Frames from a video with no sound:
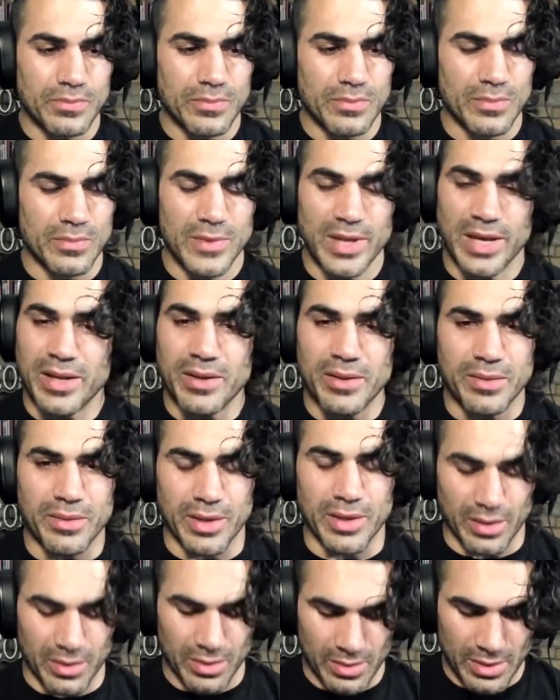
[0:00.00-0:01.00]

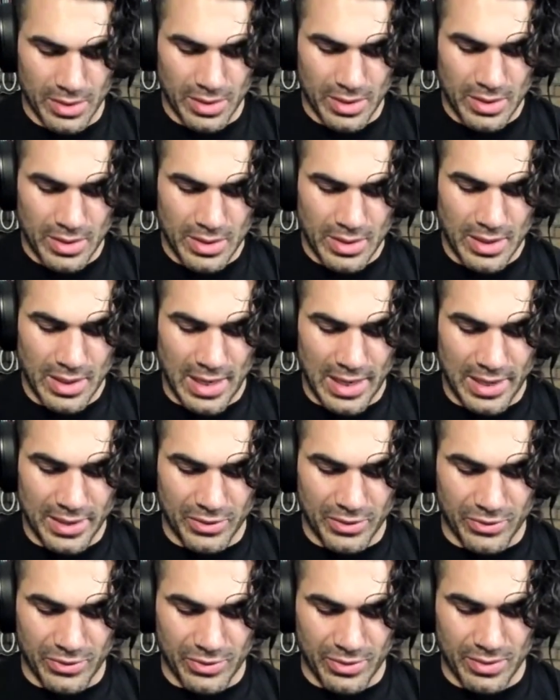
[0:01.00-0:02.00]
Anything. I
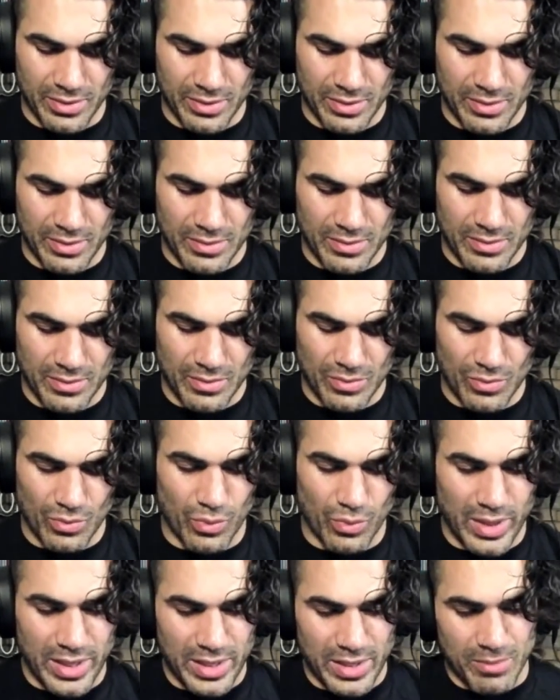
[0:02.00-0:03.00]
just
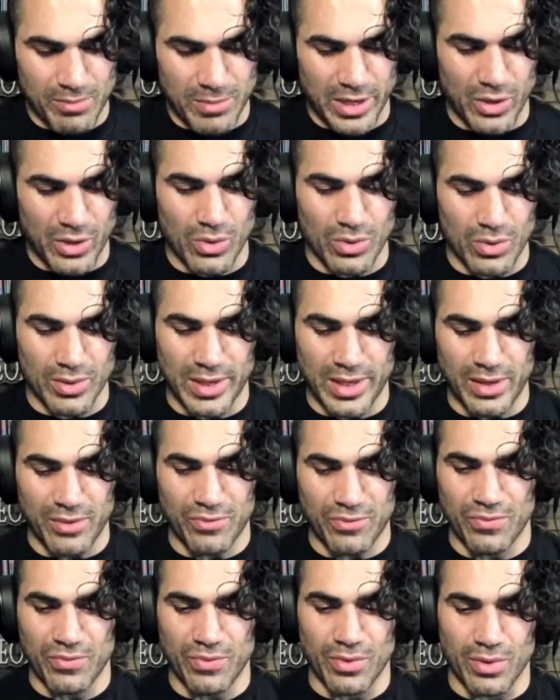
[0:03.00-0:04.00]
waited my whole life
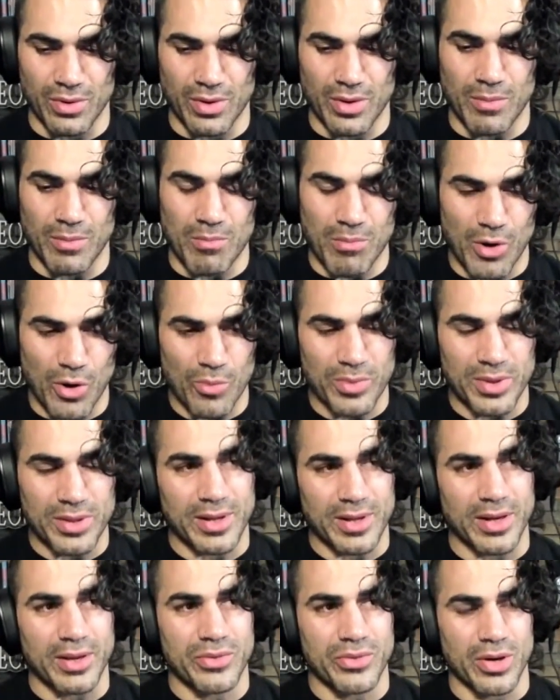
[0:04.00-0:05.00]
for a moment
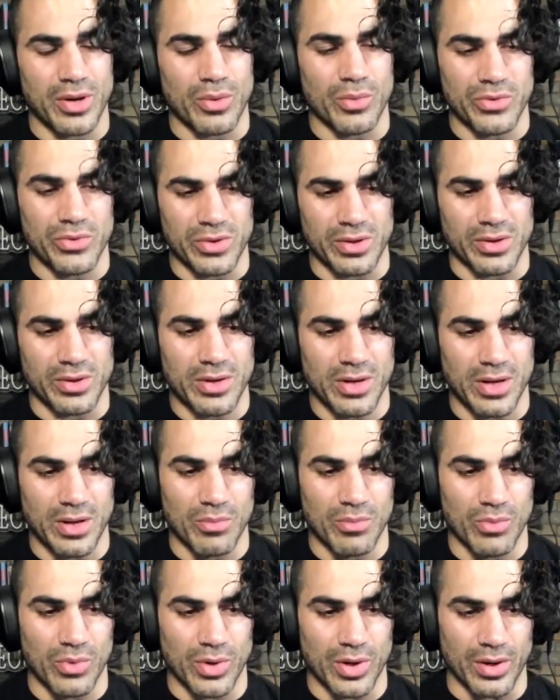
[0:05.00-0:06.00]
that I thought was going to
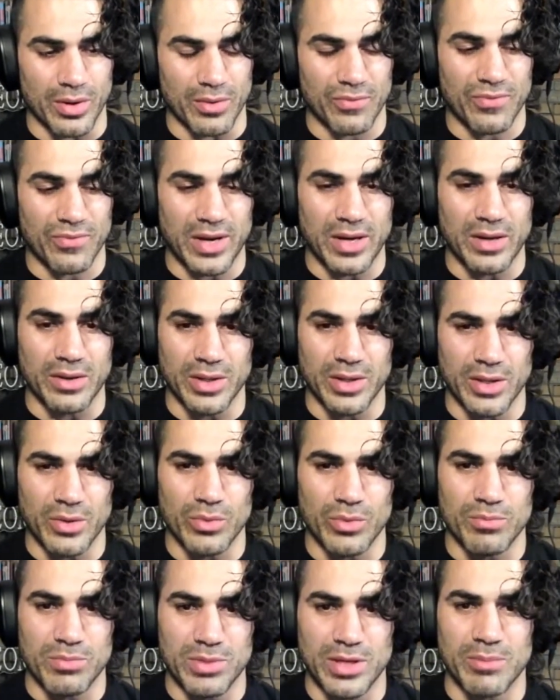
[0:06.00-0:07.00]
come where finally he
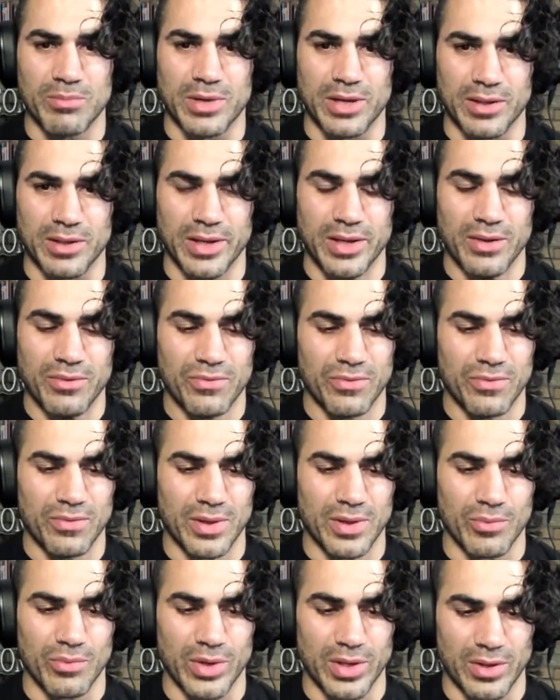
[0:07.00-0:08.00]
would be in my life.
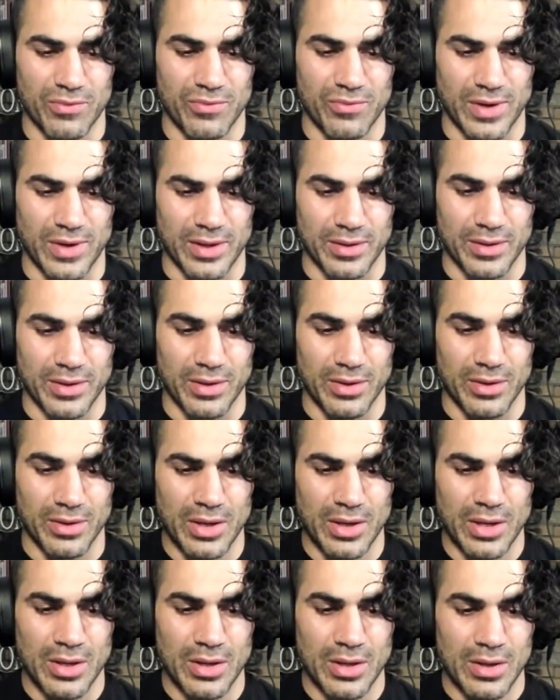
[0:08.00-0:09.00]
And when he finally
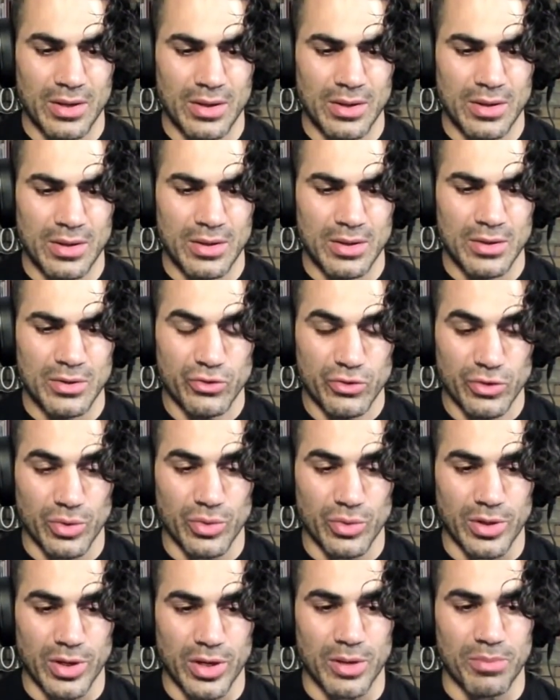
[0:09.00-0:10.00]

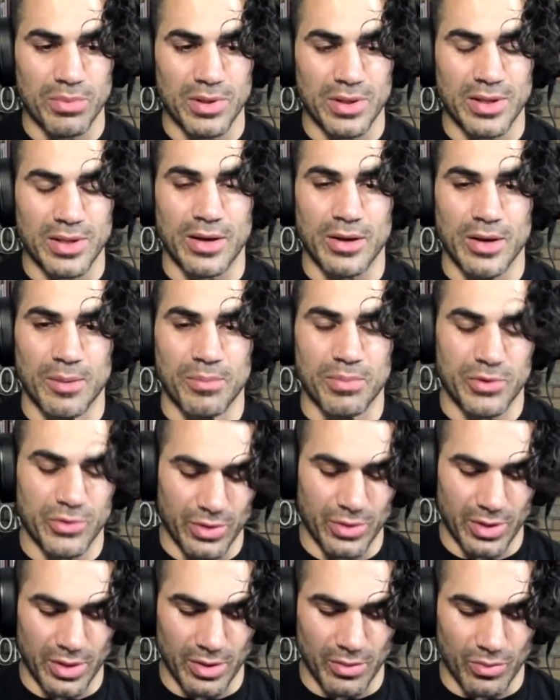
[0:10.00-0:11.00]
showed up and that
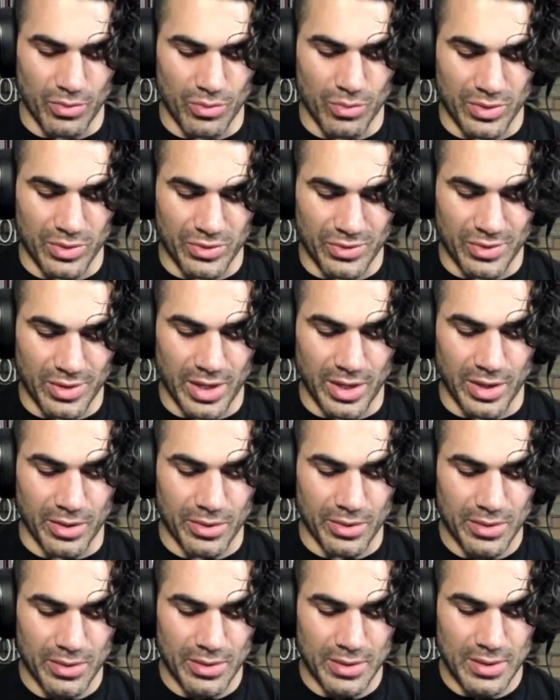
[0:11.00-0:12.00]
opportunity was
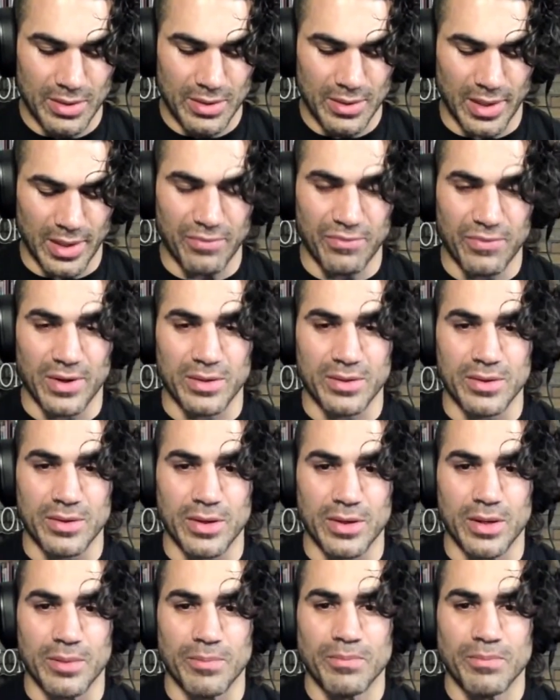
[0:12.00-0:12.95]
there, I fucked it up.